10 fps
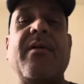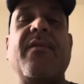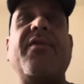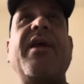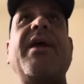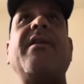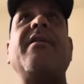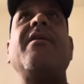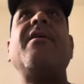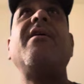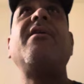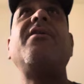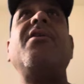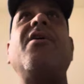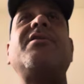that
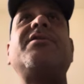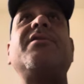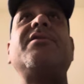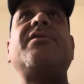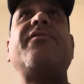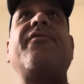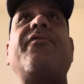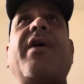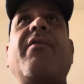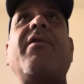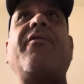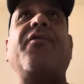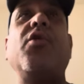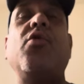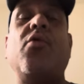youngsters, very
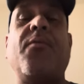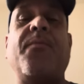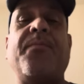few,